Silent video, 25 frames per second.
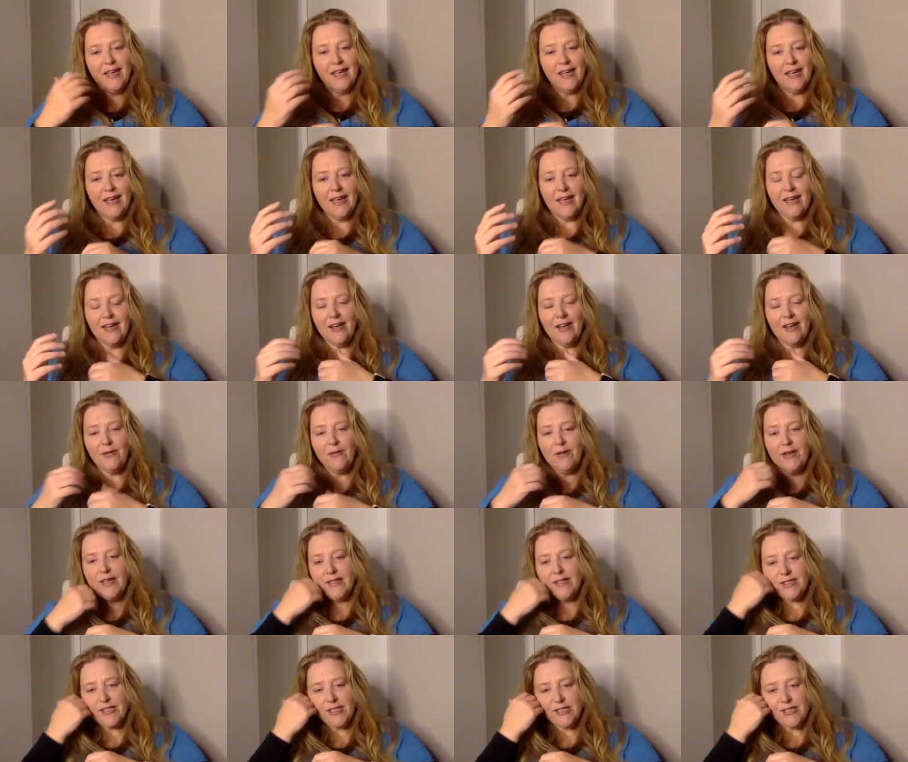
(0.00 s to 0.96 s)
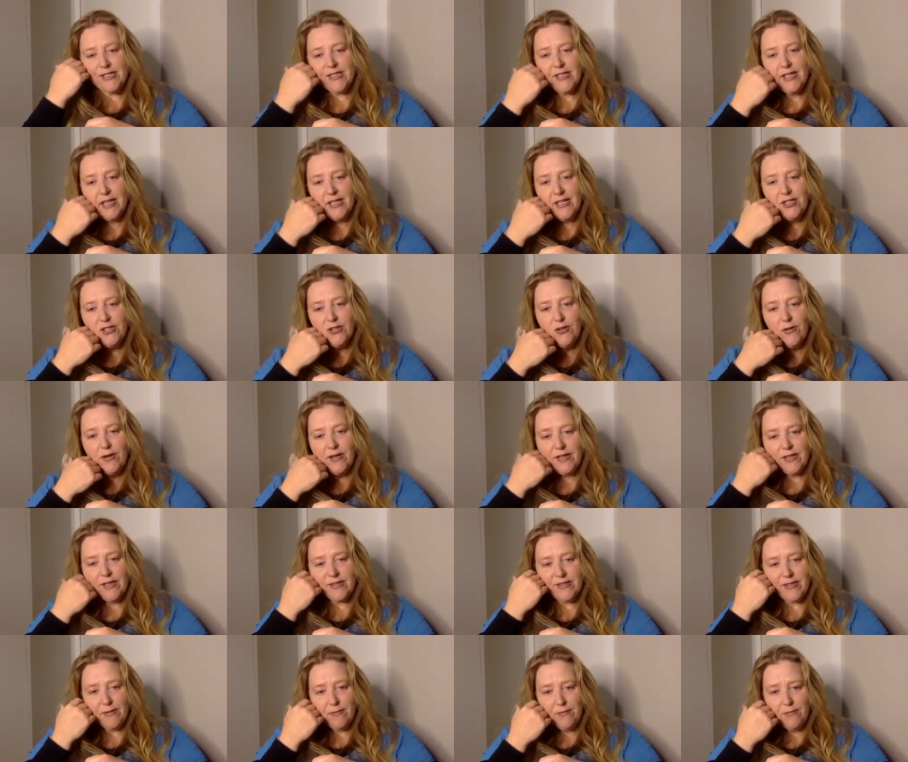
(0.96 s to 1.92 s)
you know we can just enjoy the
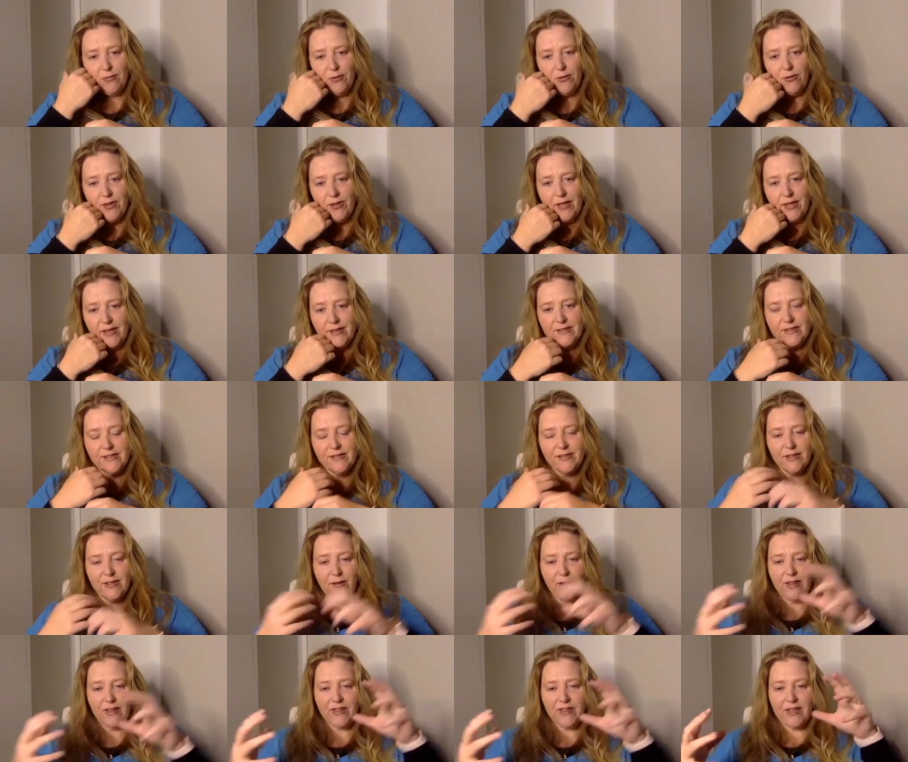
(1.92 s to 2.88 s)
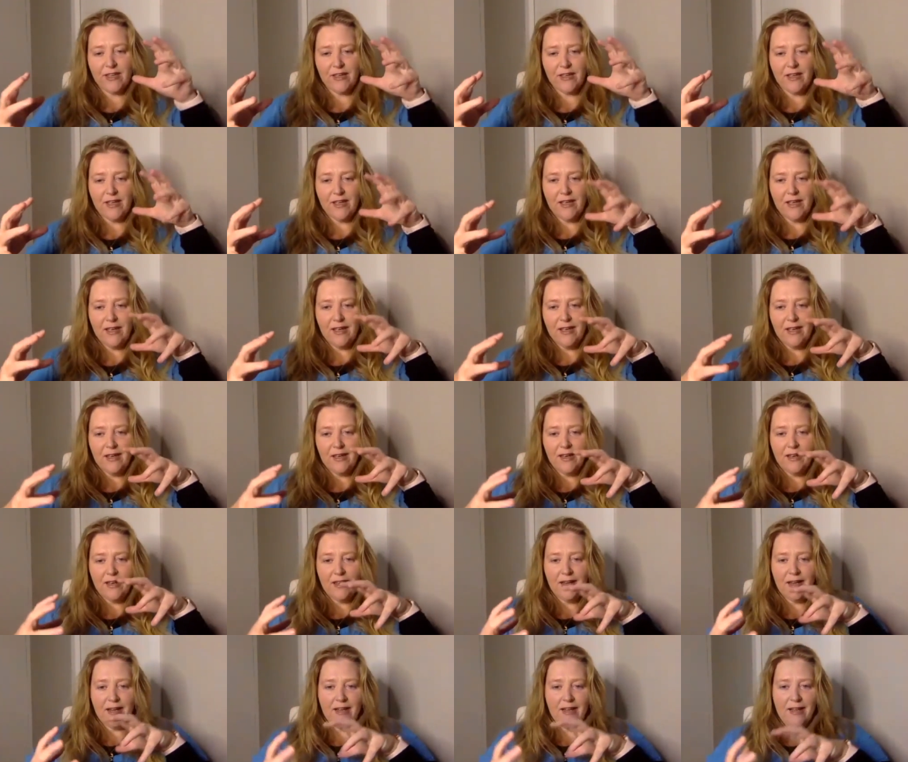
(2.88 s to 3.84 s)
simple things and so i think
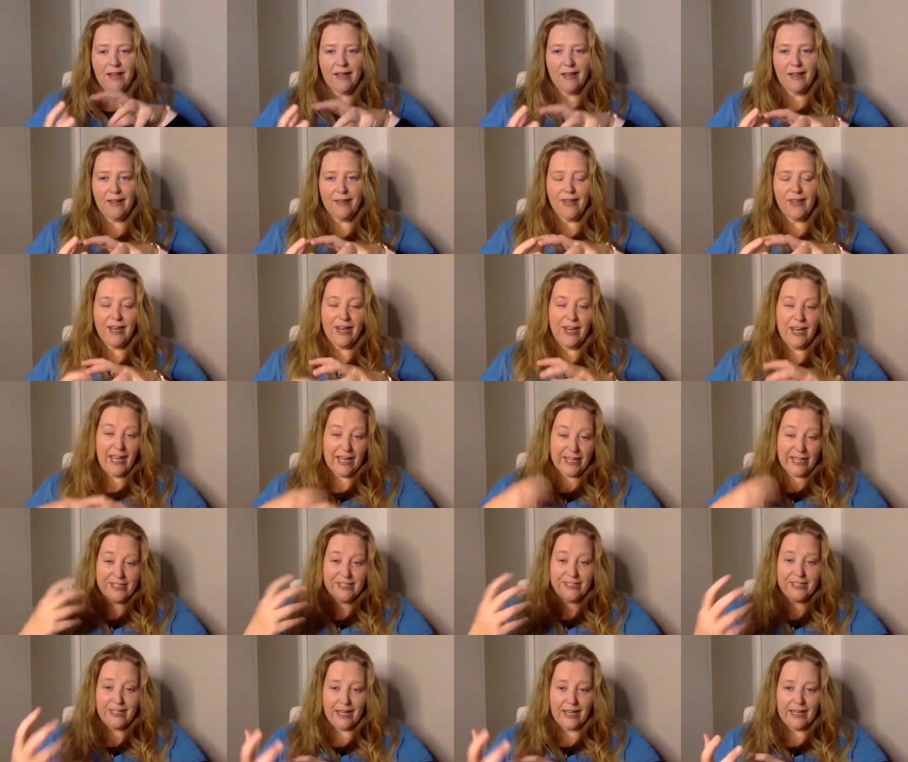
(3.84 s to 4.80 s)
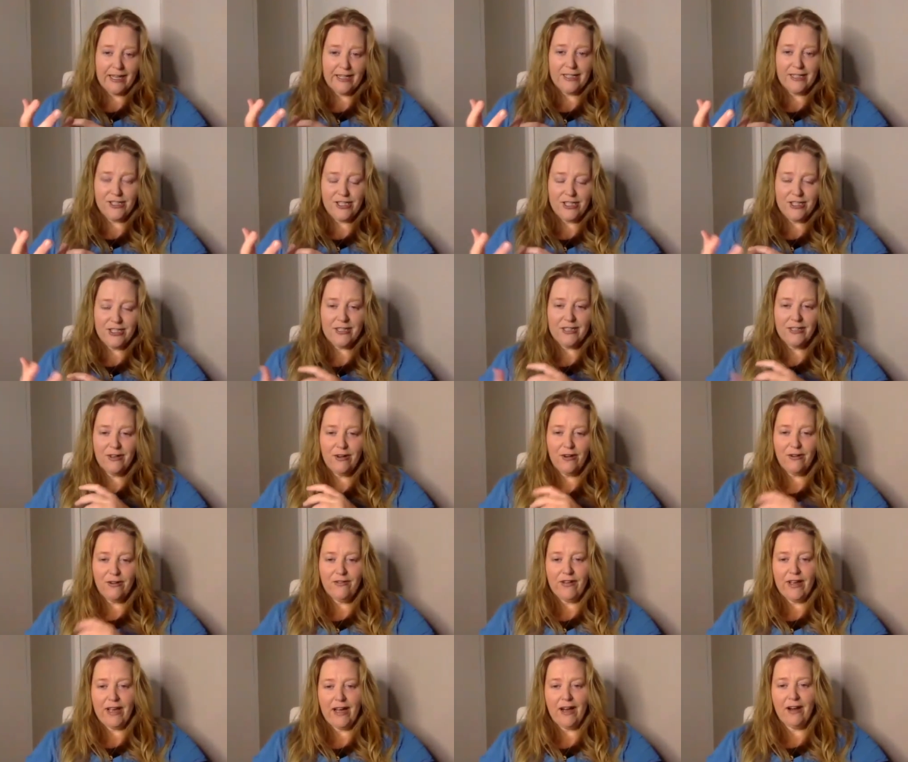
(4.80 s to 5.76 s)
the next stage of
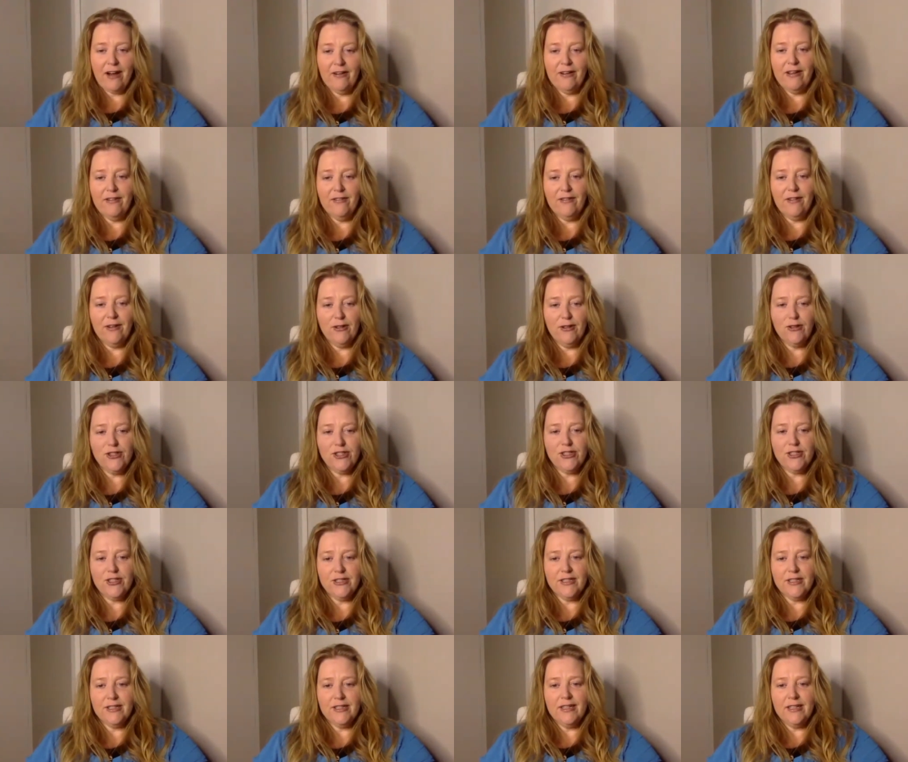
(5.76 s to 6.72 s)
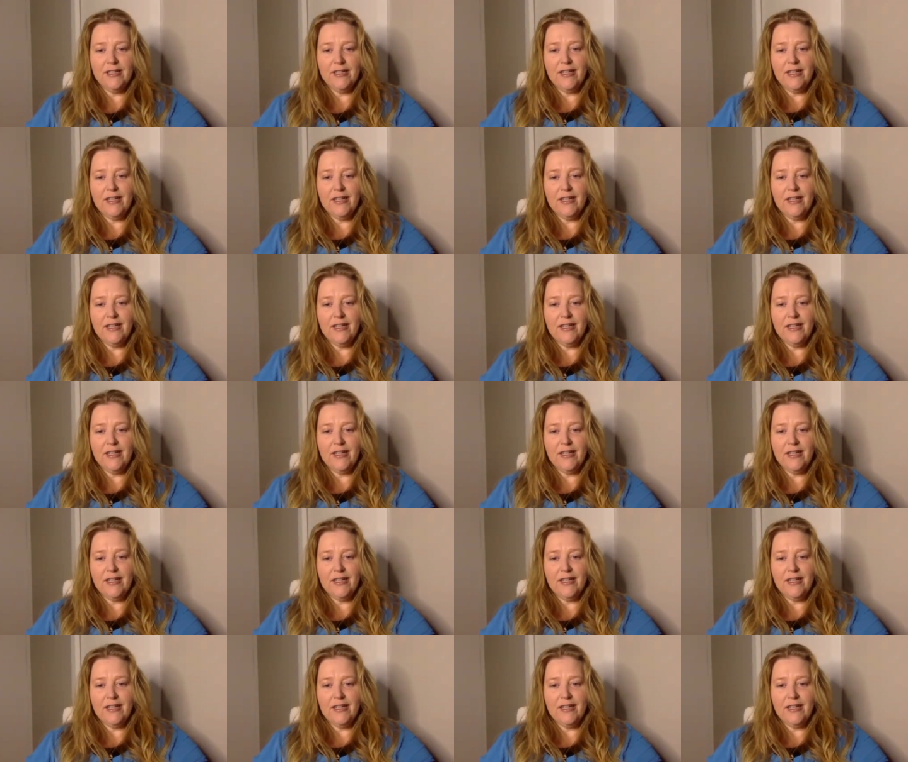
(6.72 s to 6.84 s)
our evolution.